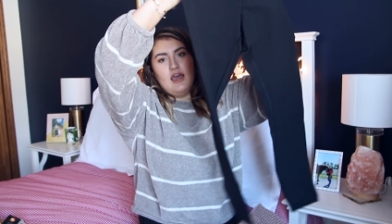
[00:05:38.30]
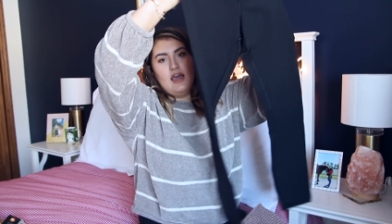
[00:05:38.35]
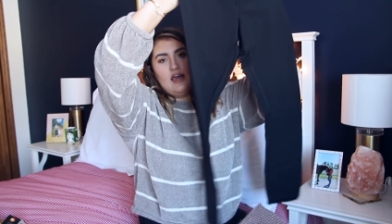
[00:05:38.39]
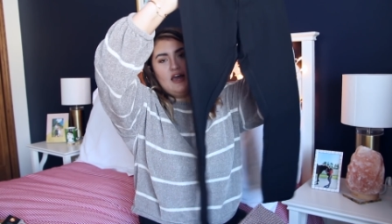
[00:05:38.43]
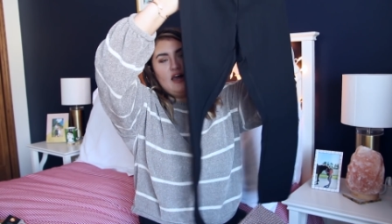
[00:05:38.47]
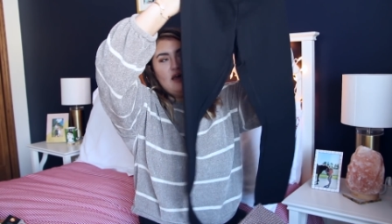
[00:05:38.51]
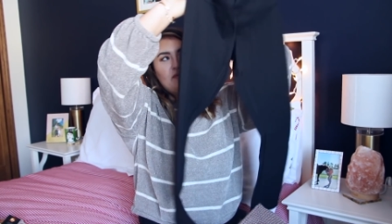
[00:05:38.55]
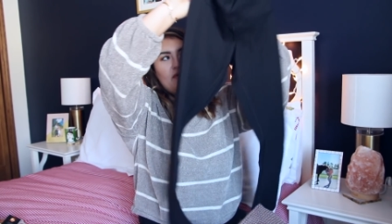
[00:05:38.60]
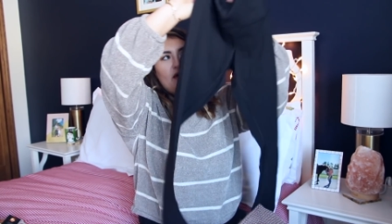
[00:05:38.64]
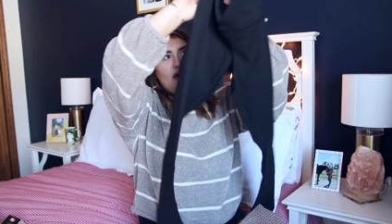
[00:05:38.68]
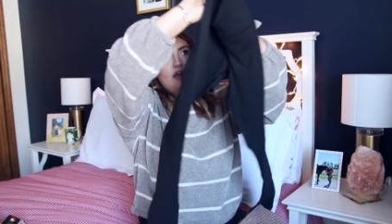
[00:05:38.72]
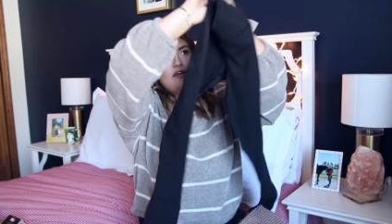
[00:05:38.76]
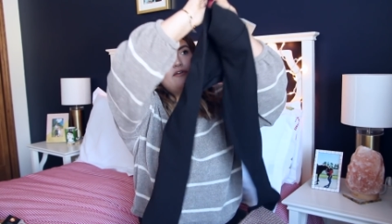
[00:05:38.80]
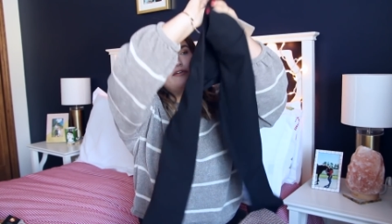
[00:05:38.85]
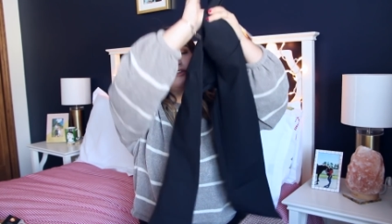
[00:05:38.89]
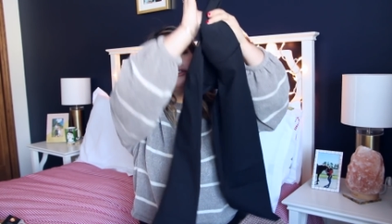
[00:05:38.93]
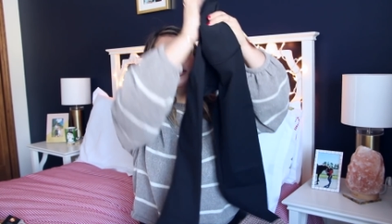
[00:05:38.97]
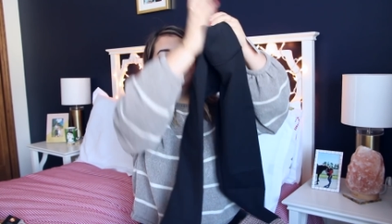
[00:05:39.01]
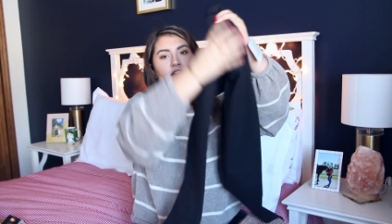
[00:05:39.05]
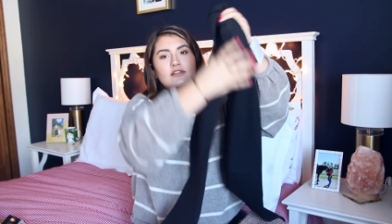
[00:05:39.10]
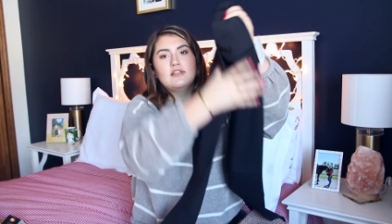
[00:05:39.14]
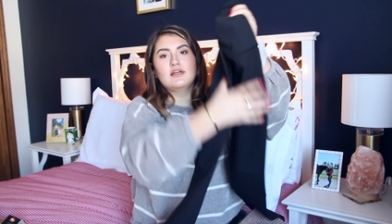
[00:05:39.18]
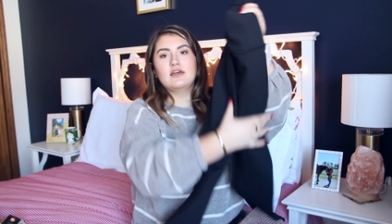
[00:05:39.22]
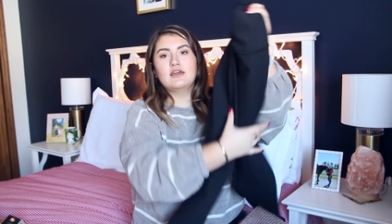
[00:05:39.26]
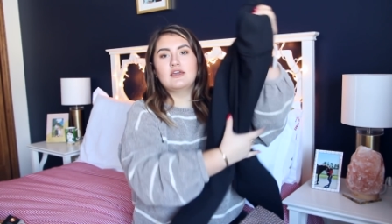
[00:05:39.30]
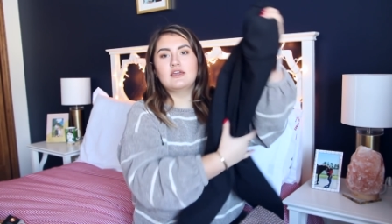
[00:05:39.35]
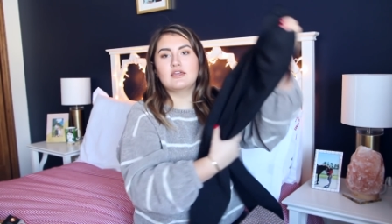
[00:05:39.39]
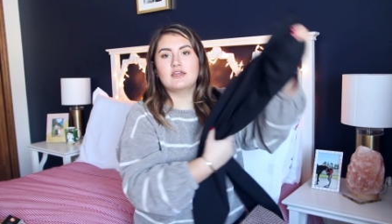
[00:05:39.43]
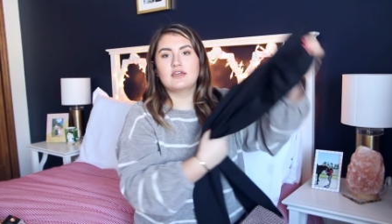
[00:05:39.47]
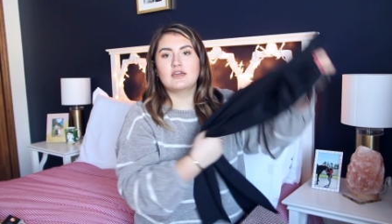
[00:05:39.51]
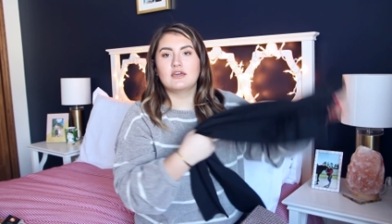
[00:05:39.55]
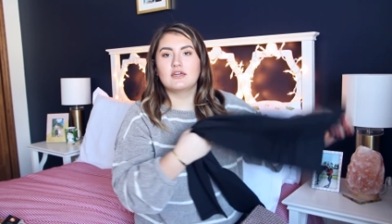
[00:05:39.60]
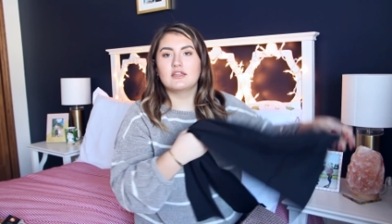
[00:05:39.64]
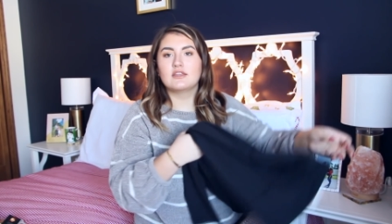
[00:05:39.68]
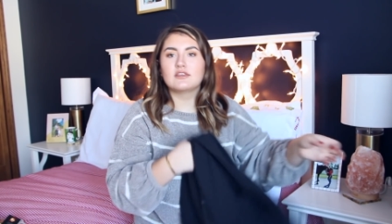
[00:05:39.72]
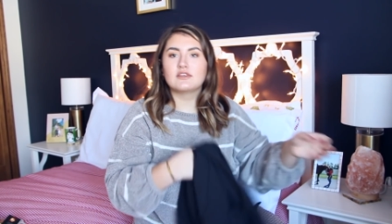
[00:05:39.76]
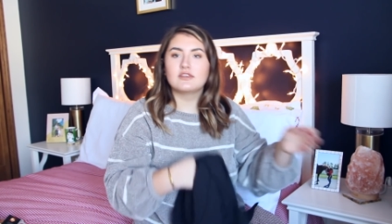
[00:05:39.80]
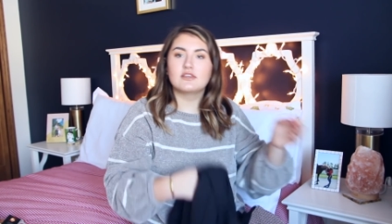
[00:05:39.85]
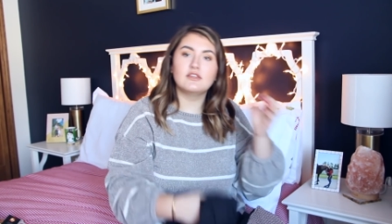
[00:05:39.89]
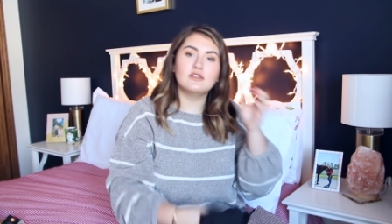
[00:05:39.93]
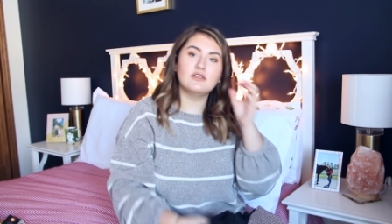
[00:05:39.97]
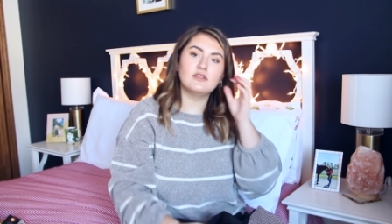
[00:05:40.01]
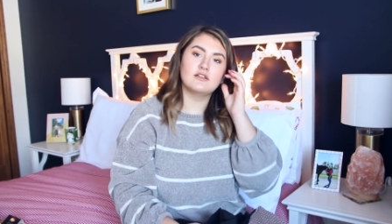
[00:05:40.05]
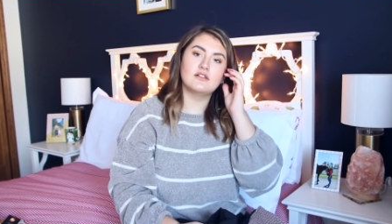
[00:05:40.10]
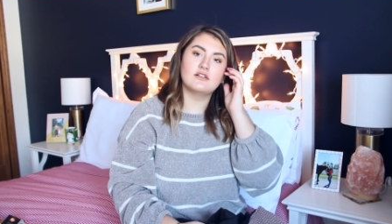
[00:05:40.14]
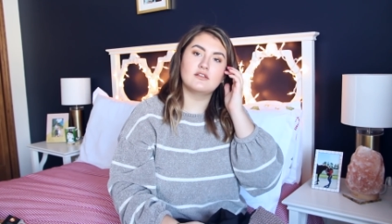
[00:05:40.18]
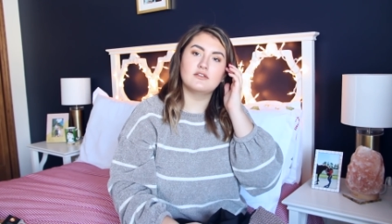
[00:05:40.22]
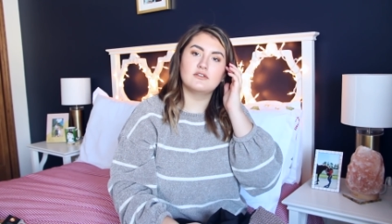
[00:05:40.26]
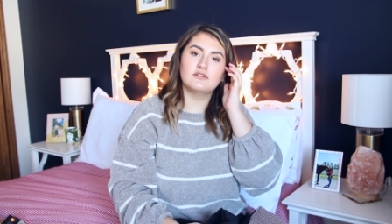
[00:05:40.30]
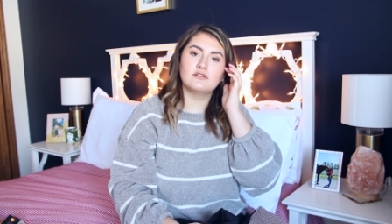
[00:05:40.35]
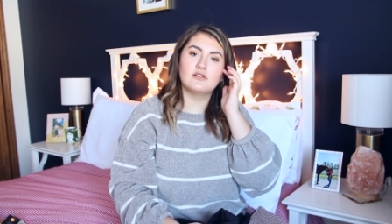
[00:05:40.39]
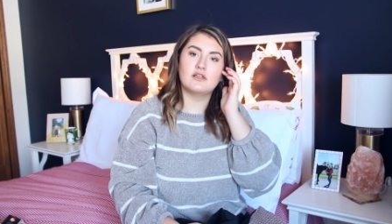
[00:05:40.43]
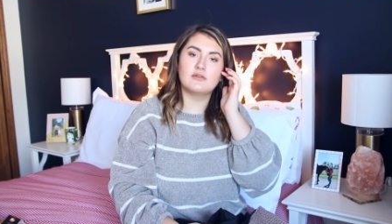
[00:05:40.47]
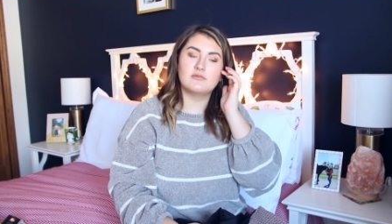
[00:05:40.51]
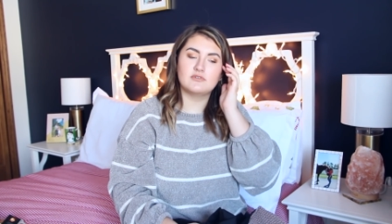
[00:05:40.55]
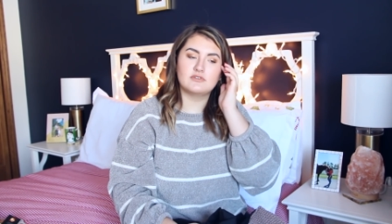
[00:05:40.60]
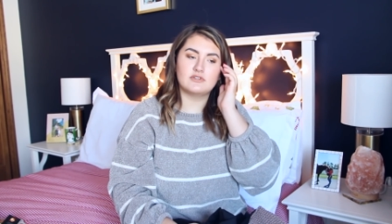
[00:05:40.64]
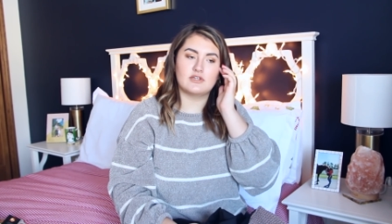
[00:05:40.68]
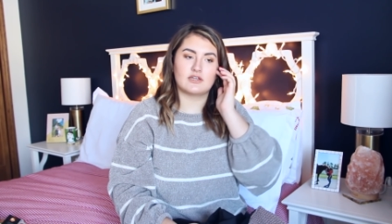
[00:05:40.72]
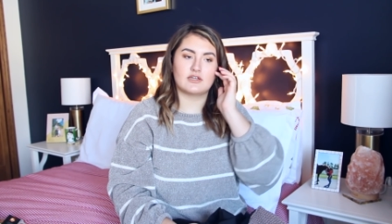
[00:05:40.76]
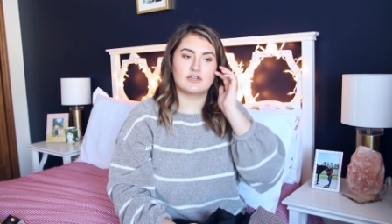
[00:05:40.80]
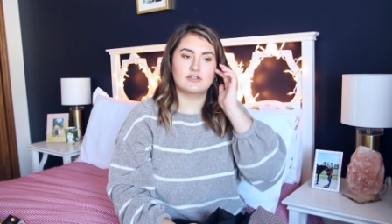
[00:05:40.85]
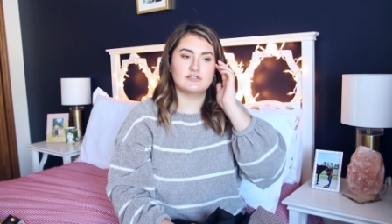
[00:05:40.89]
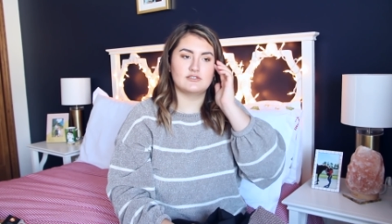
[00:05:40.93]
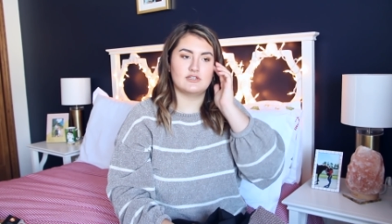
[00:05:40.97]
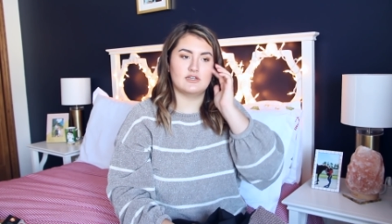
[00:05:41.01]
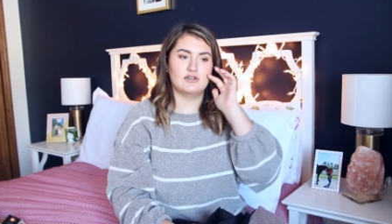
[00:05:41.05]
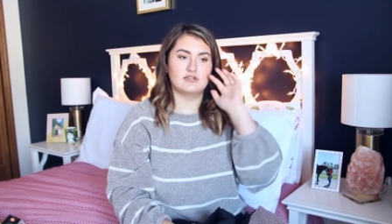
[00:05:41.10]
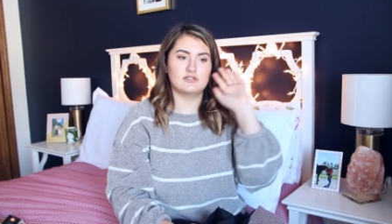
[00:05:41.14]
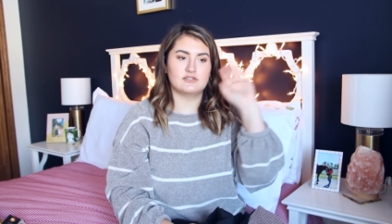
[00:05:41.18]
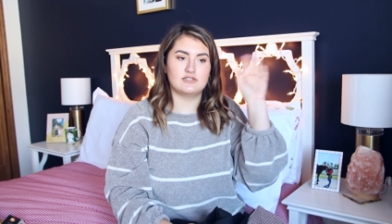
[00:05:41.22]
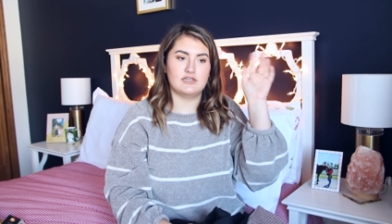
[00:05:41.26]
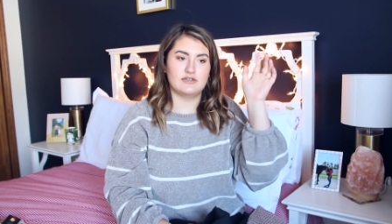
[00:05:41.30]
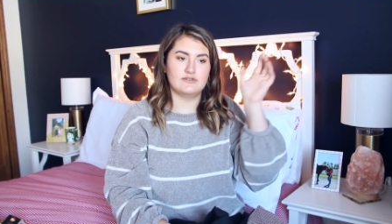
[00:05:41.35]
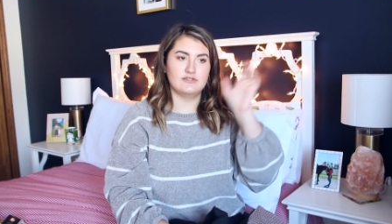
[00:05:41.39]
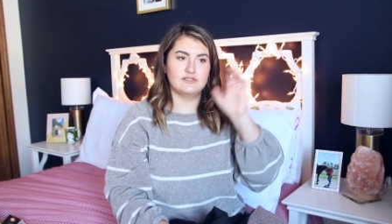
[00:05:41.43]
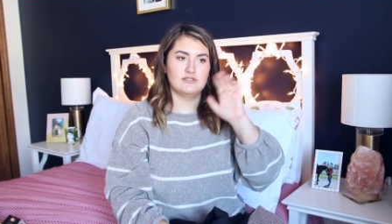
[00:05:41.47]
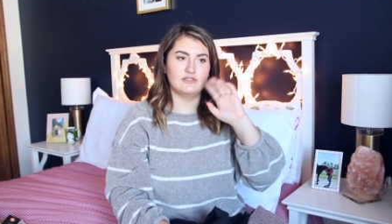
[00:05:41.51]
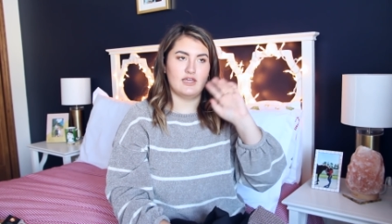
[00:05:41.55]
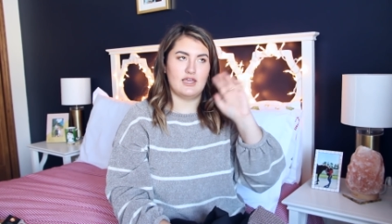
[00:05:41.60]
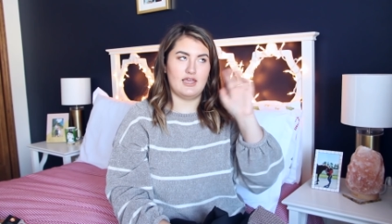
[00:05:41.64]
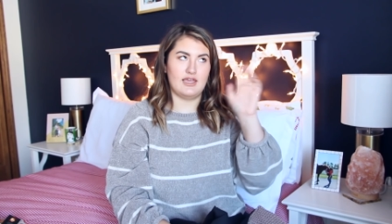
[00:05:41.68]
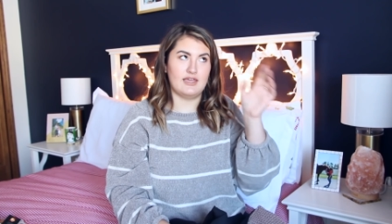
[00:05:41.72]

um, I really like the Lululemon leggings that are 7